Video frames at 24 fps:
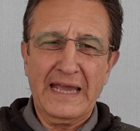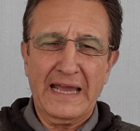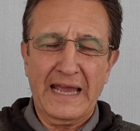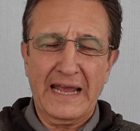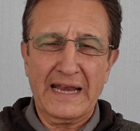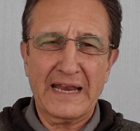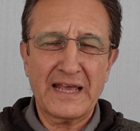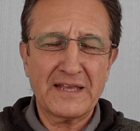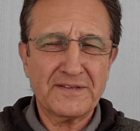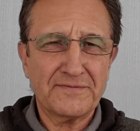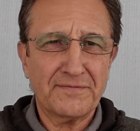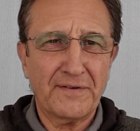
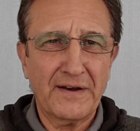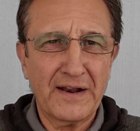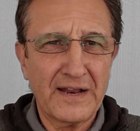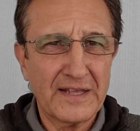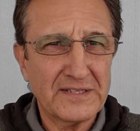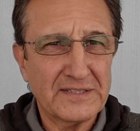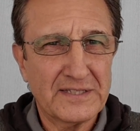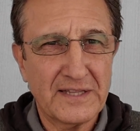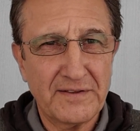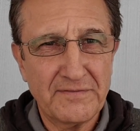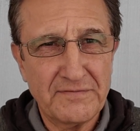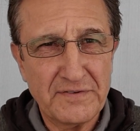And as far
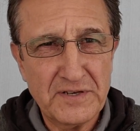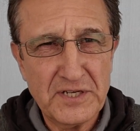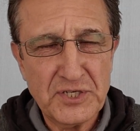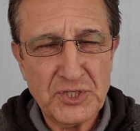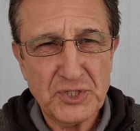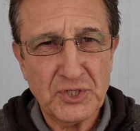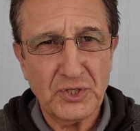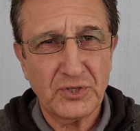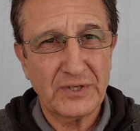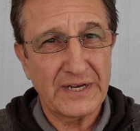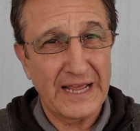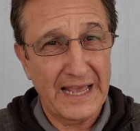as the
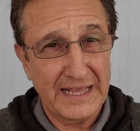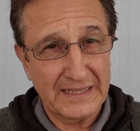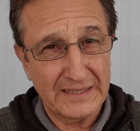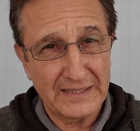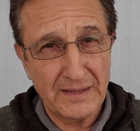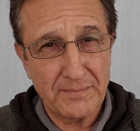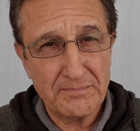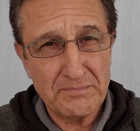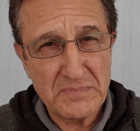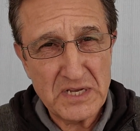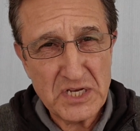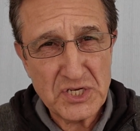vision and
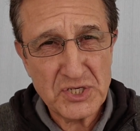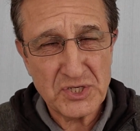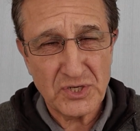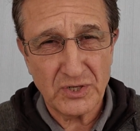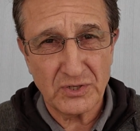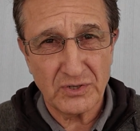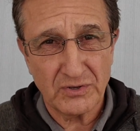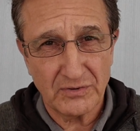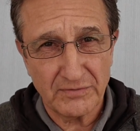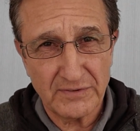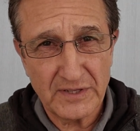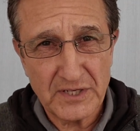the
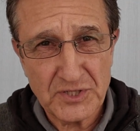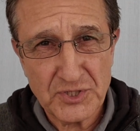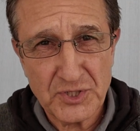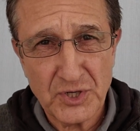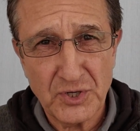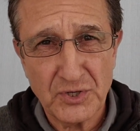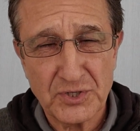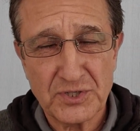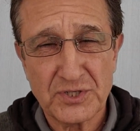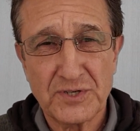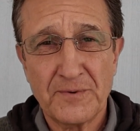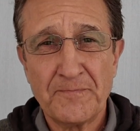mission of the
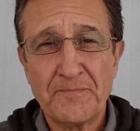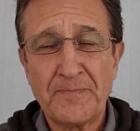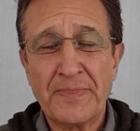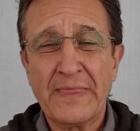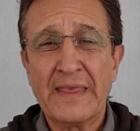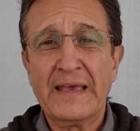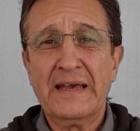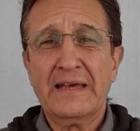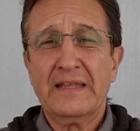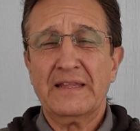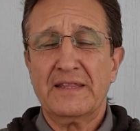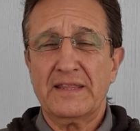church,
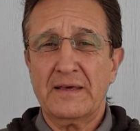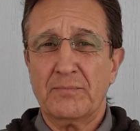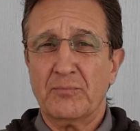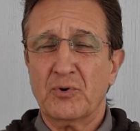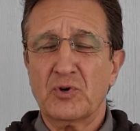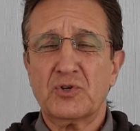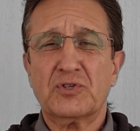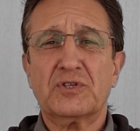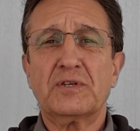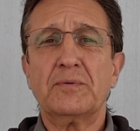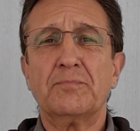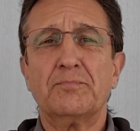the most